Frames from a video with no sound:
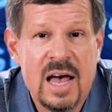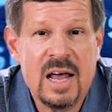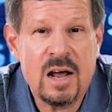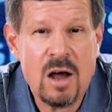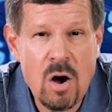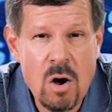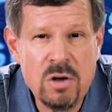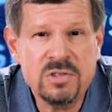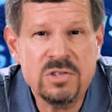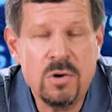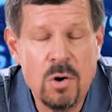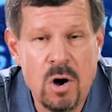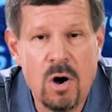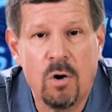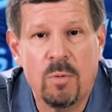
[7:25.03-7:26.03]
And I
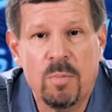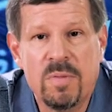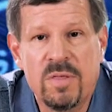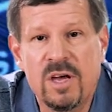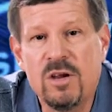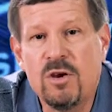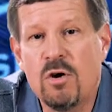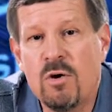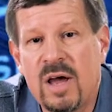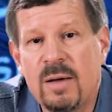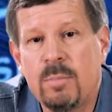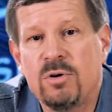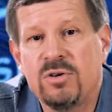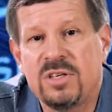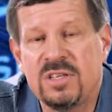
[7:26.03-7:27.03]
also hope that you're
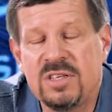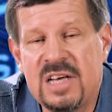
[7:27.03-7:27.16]
able to